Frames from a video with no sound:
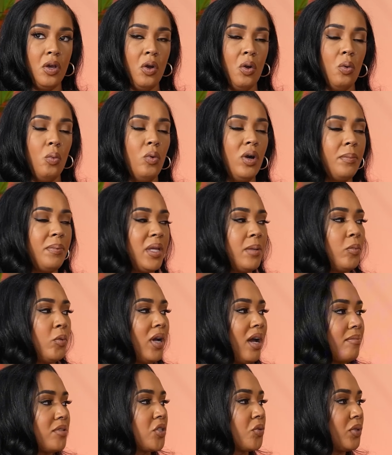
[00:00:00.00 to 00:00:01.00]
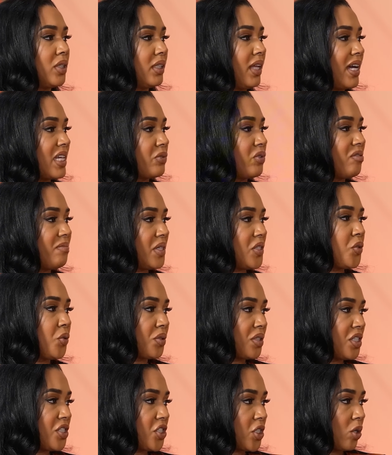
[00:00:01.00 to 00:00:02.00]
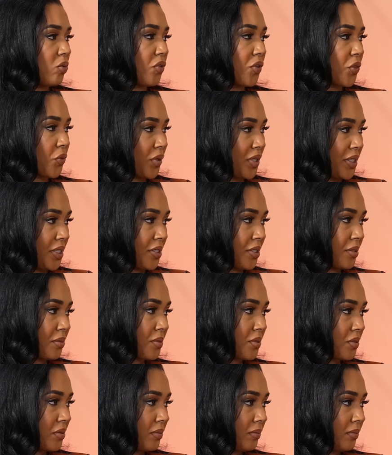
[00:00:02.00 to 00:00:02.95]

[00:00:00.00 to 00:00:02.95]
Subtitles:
What people have to realize, we've been doing this show for 3 years.